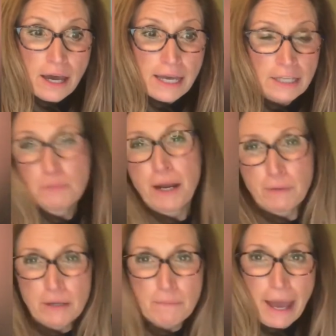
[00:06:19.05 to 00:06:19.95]
And you probably
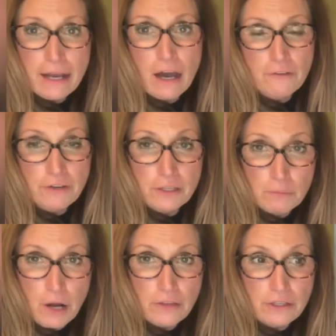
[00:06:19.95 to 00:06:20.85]
want to back off on the
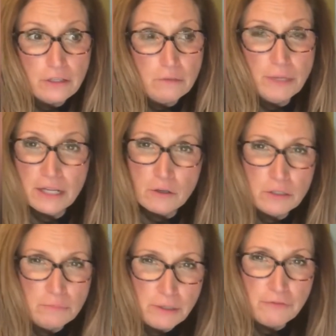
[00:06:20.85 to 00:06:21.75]
broth a little bit and
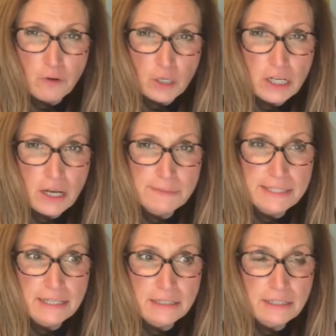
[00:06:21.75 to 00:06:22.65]
only put 4 cups
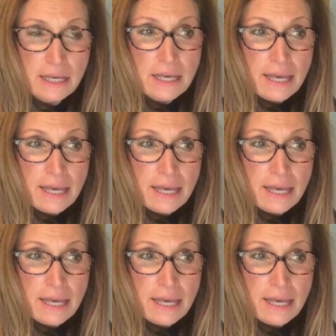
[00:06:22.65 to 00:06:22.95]
in,